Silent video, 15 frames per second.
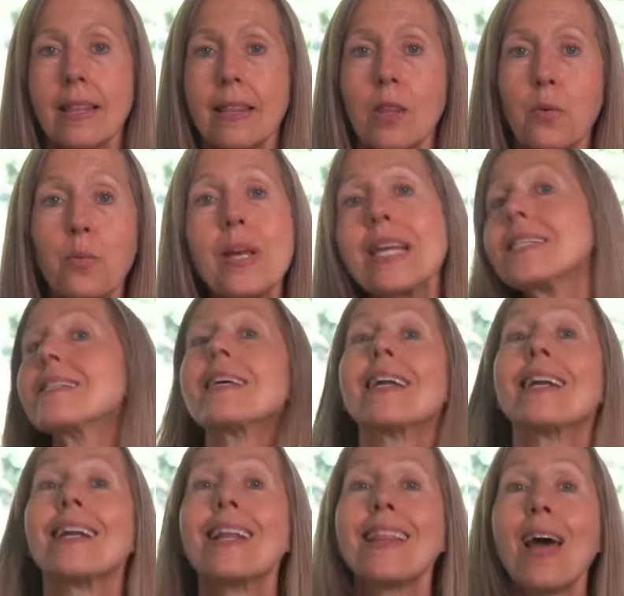The
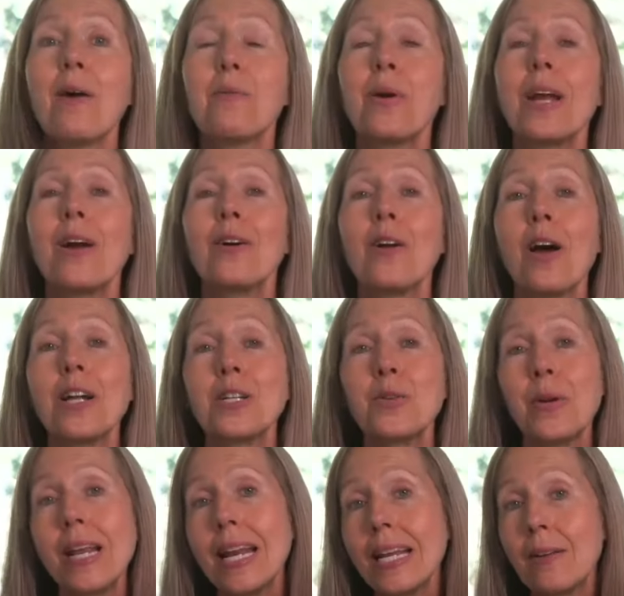reason that we are not
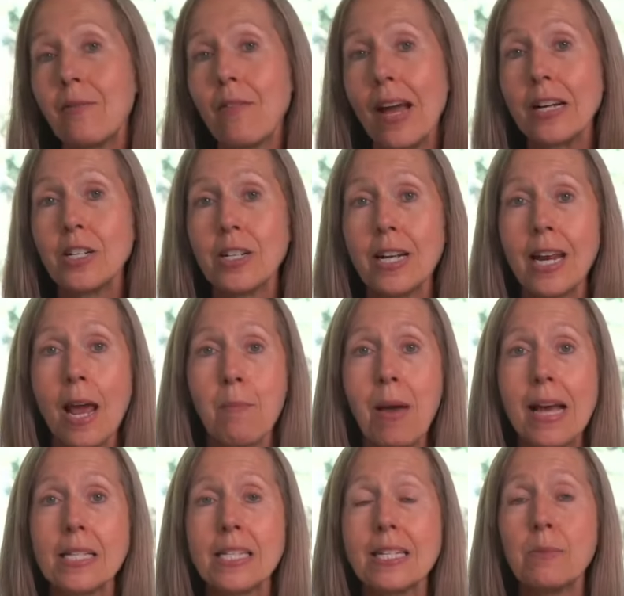treating infection in
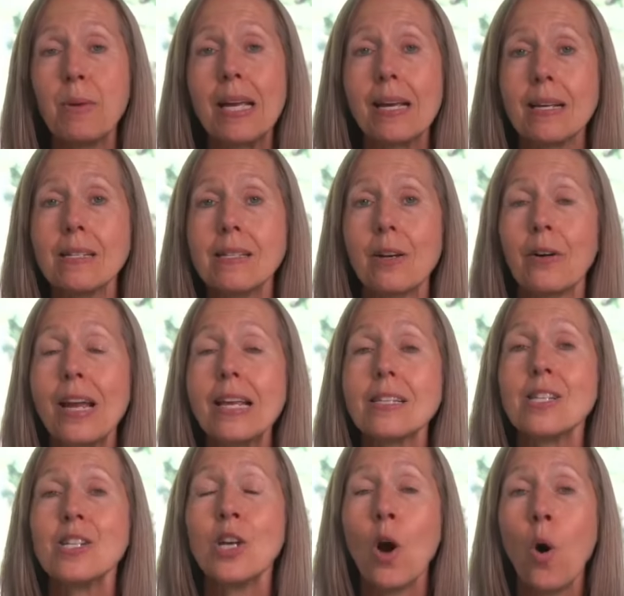MS is because there
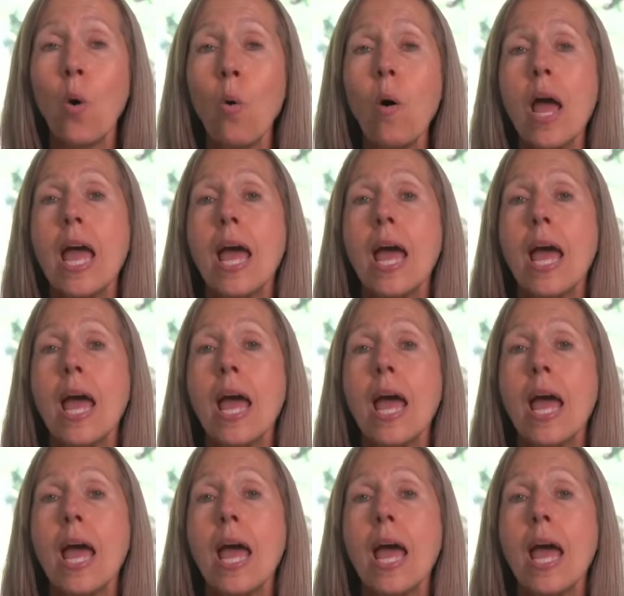is no